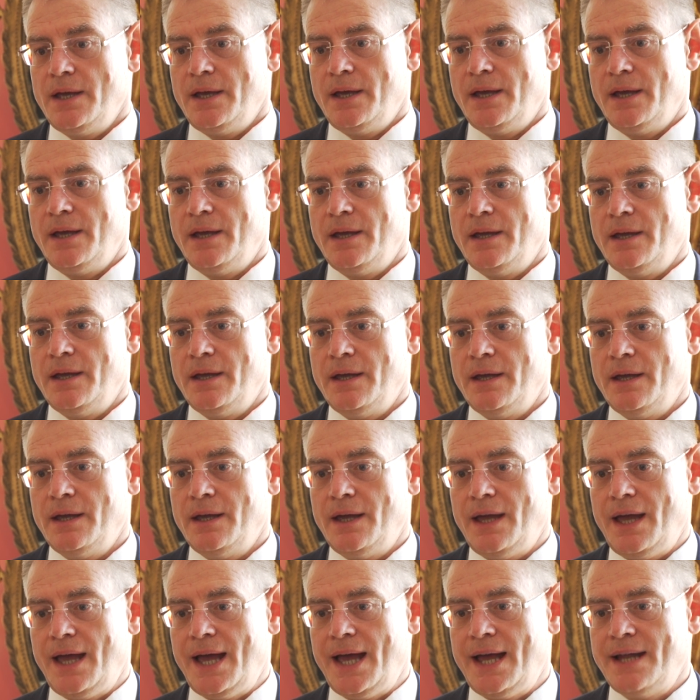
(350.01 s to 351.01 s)

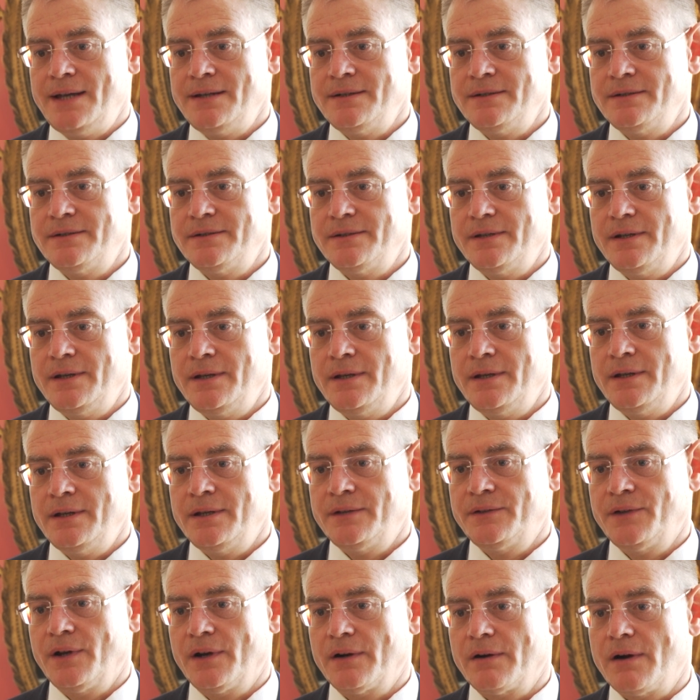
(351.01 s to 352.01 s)

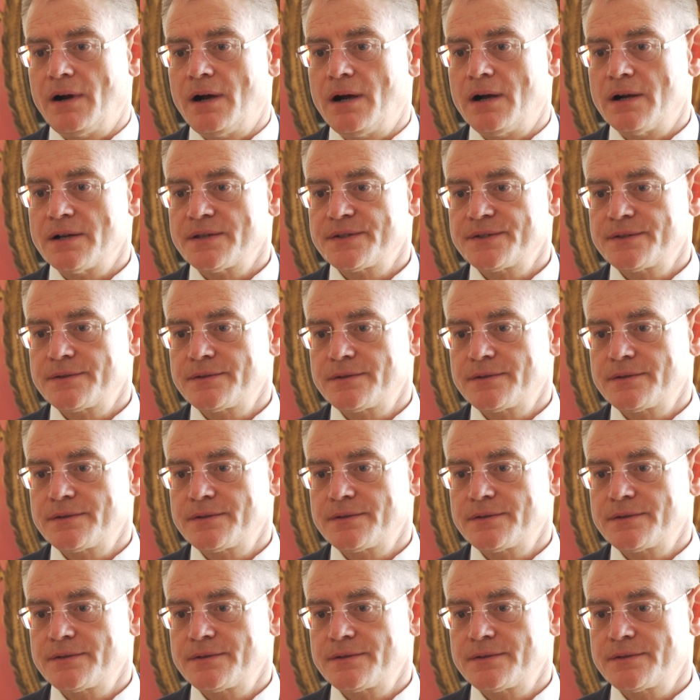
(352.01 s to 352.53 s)
There are